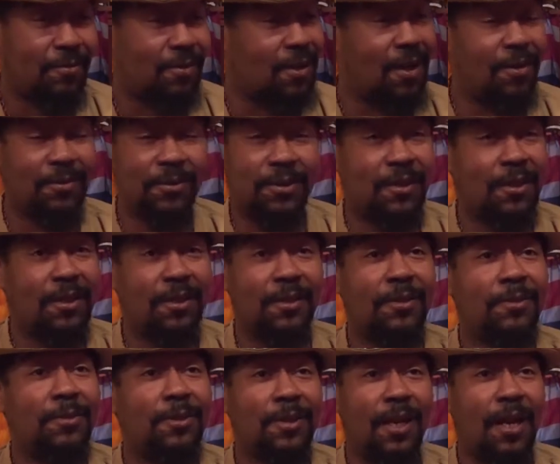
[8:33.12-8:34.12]
When I was young,
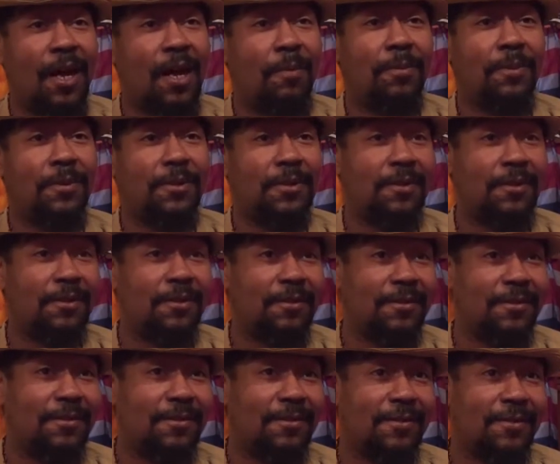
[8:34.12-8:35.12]
it was the opposite.
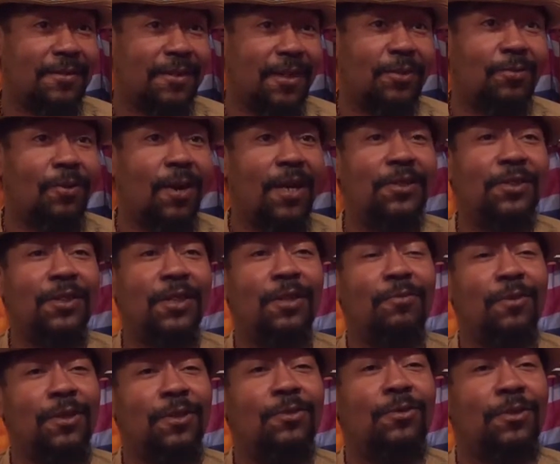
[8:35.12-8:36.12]
That's why I said
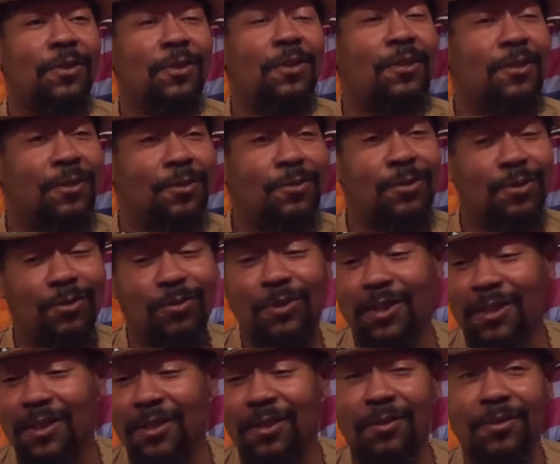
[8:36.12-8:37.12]
the dude you
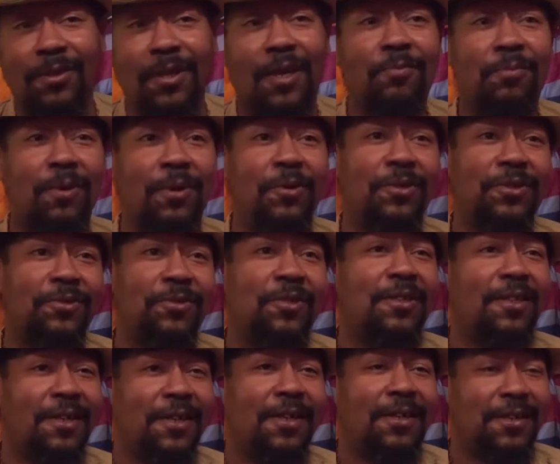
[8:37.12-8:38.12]
seen on that poetry,
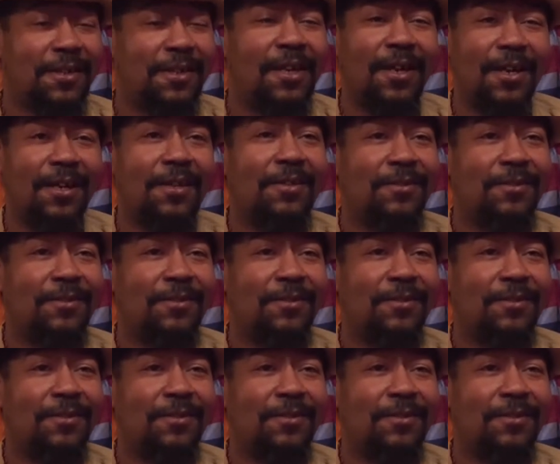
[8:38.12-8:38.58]
yeah.